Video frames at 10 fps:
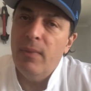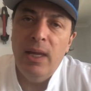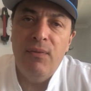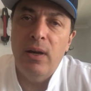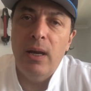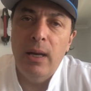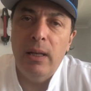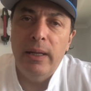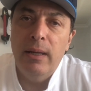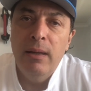Even in
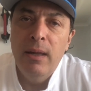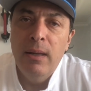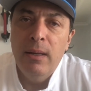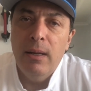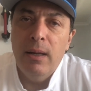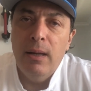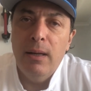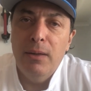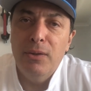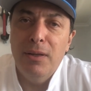Italy,
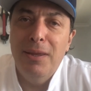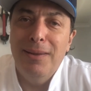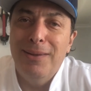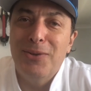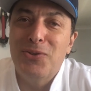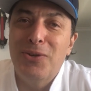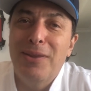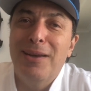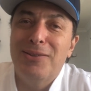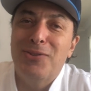
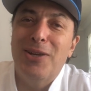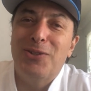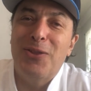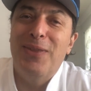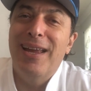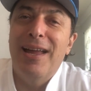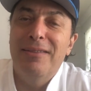there's such a thing,